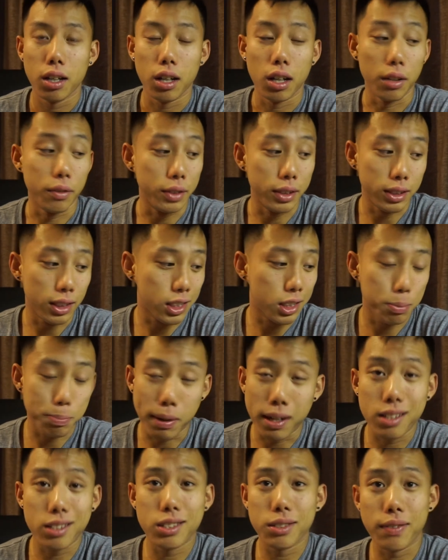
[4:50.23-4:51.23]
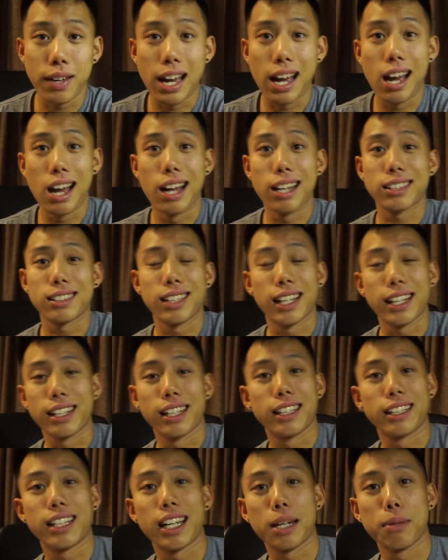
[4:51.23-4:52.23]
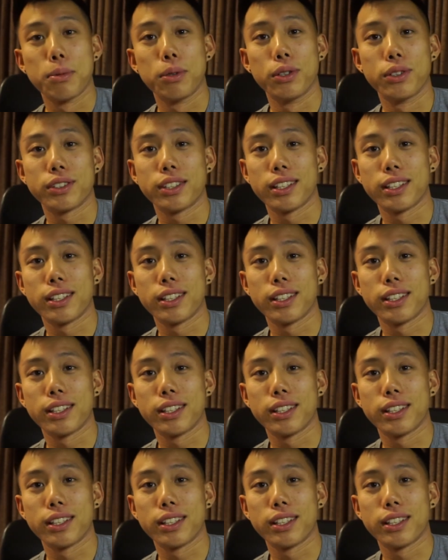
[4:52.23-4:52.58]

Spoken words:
of these expensive ass lightning cables,